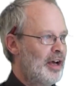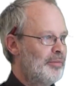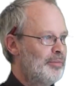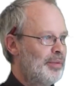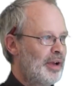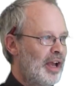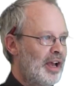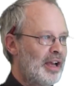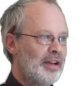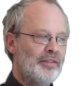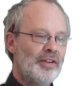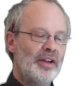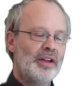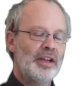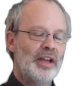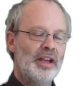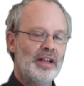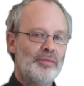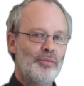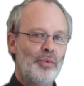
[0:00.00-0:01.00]
behaving
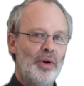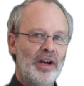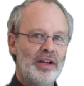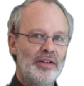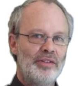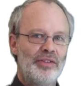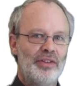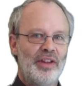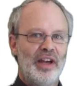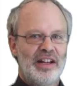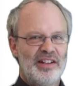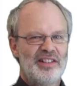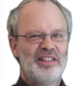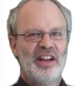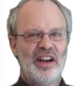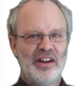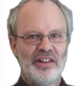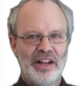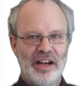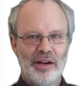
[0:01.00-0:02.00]
in ways that actually
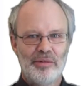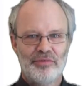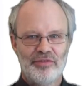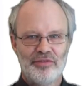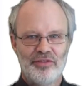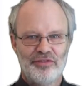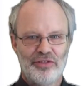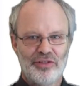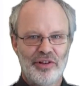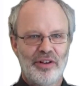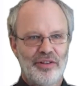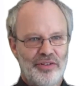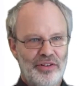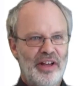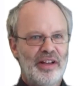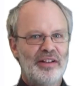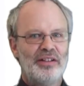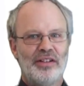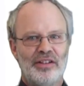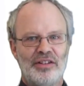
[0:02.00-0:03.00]
aren't helpful for us
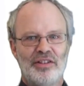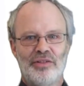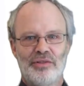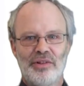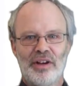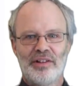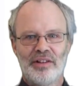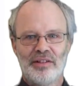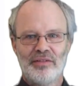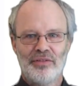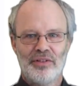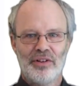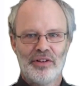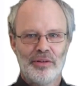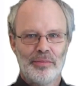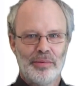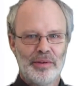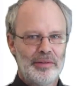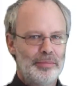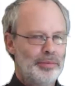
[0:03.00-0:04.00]
and are distressing for other
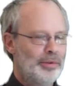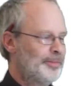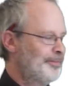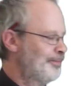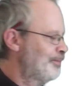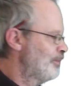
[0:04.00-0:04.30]
people.